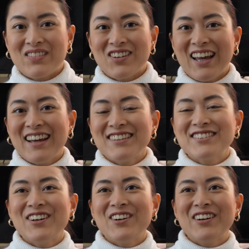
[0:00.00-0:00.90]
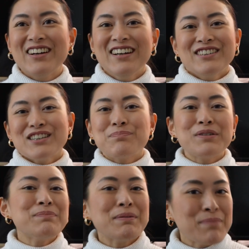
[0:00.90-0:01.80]
Okay, so just
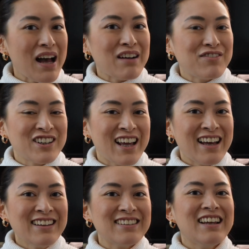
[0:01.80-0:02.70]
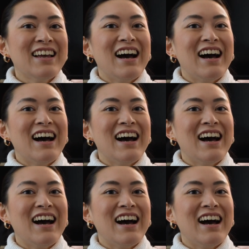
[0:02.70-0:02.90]
be prepared for that.